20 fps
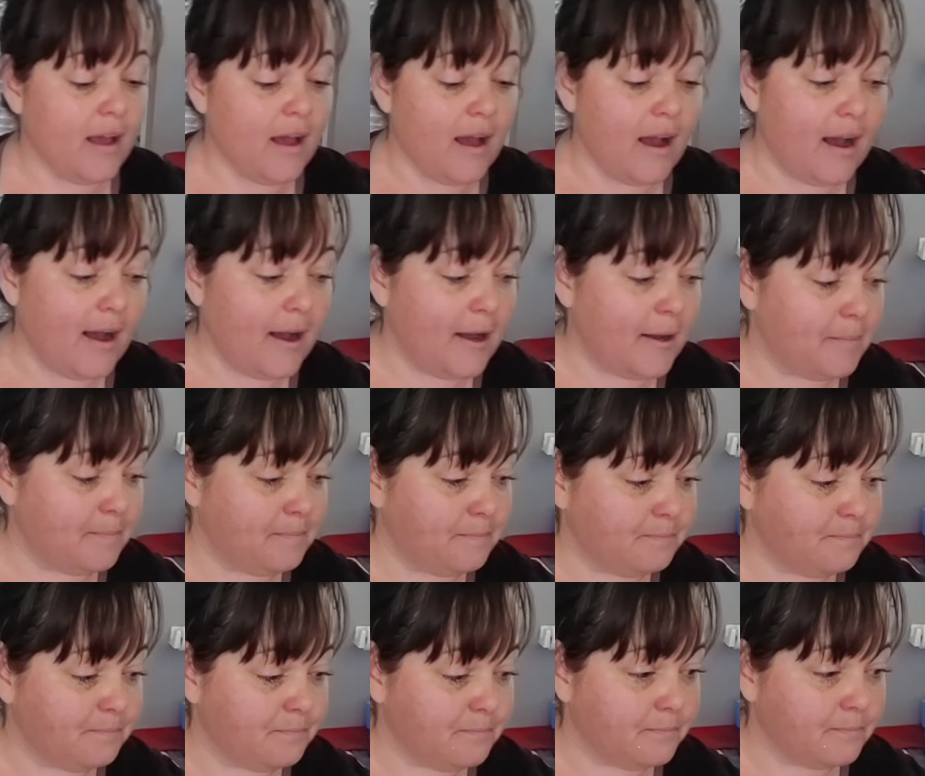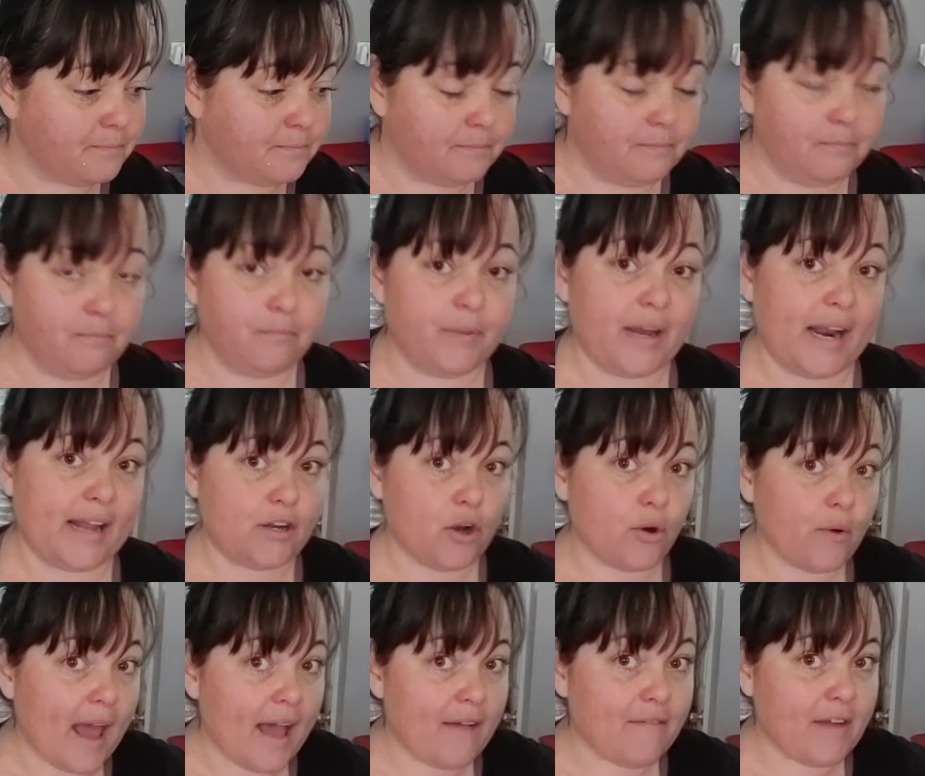but I
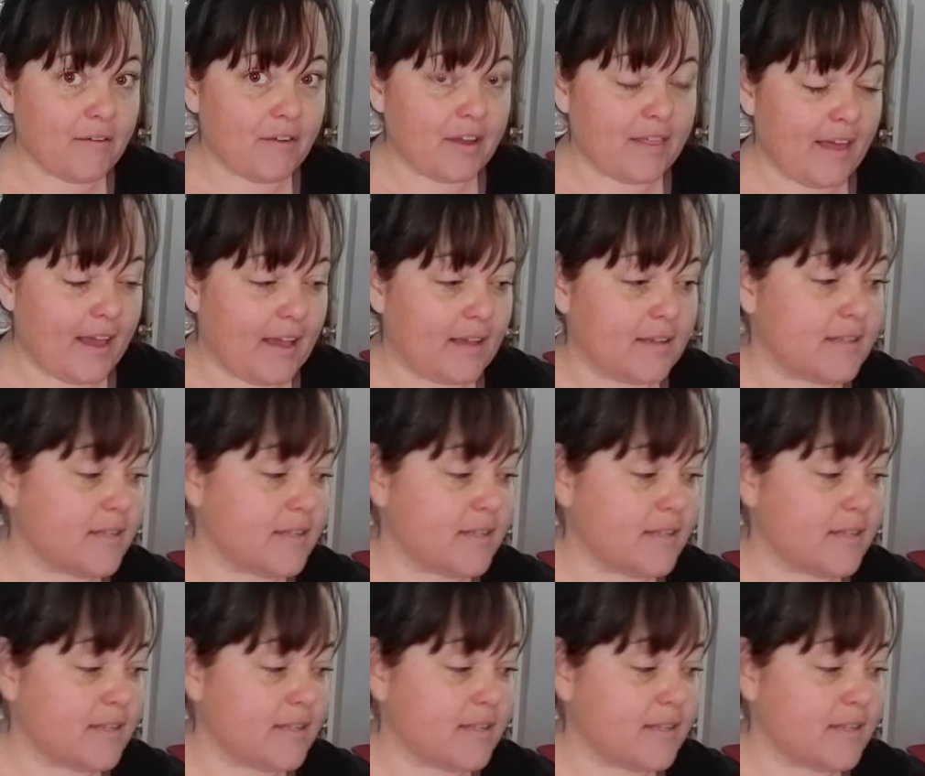don't have everything.